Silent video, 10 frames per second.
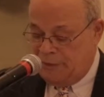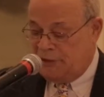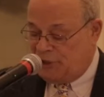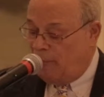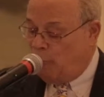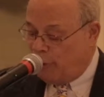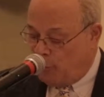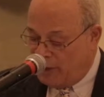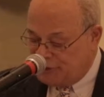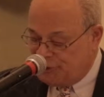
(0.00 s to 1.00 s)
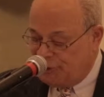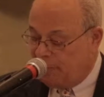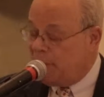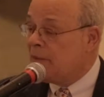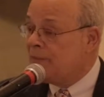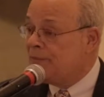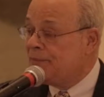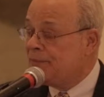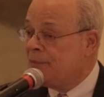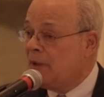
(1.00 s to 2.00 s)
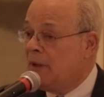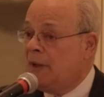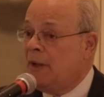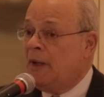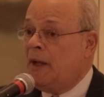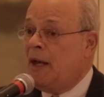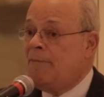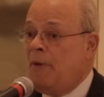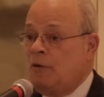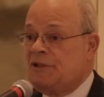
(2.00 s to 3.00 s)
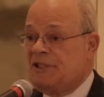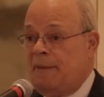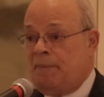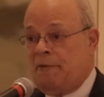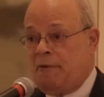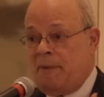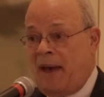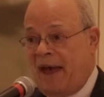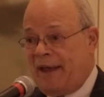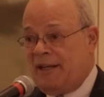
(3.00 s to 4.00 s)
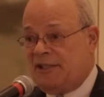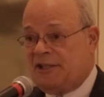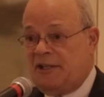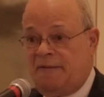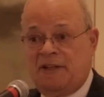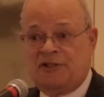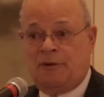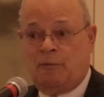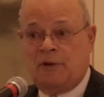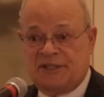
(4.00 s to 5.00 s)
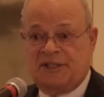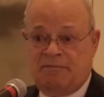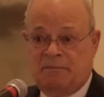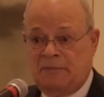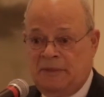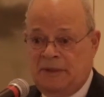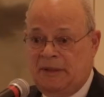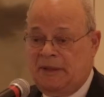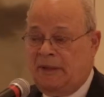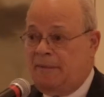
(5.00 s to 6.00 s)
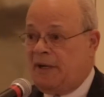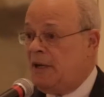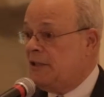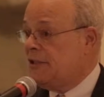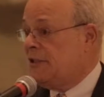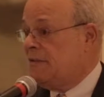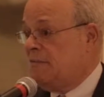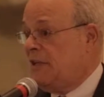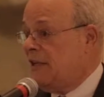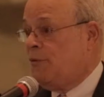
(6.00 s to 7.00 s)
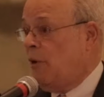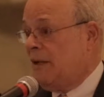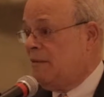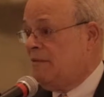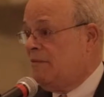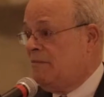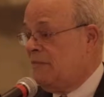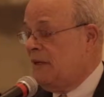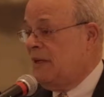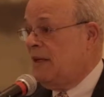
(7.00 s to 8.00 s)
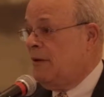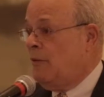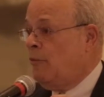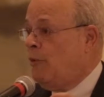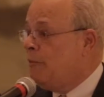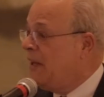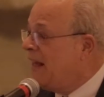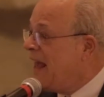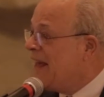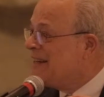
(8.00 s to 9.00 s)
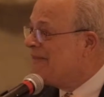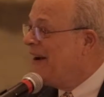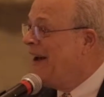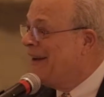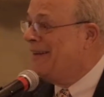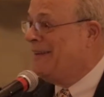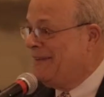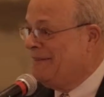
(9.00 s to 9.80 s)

some were questionable, and most simply repackaged conventional wisdom because, guess what? We really can't define it.